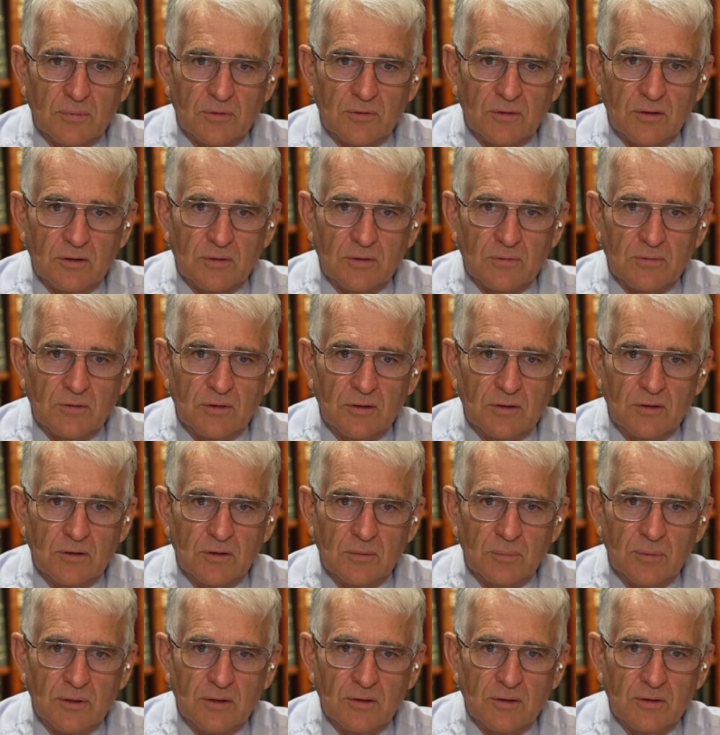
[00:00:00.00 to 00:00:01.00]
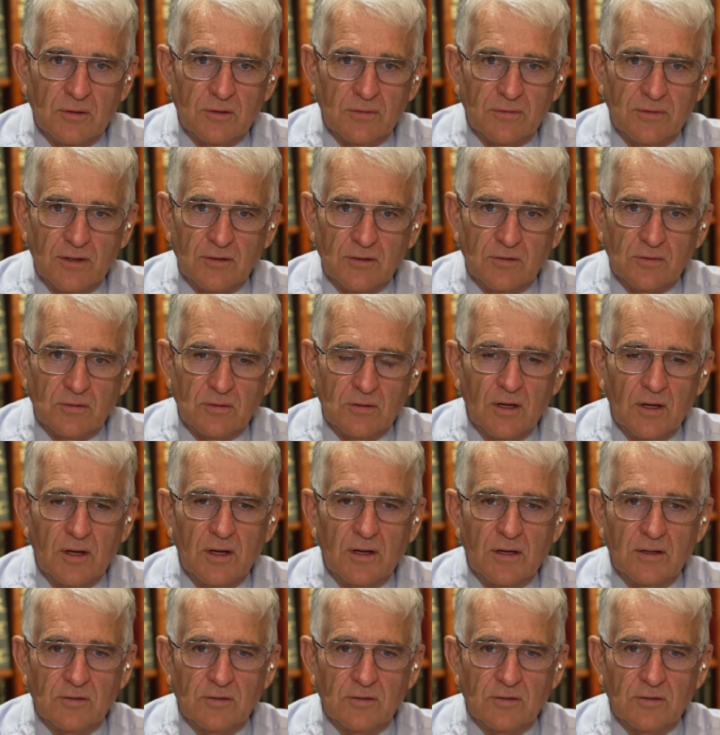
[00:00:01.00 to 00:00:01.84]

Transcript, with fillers: percent of G D P on defence,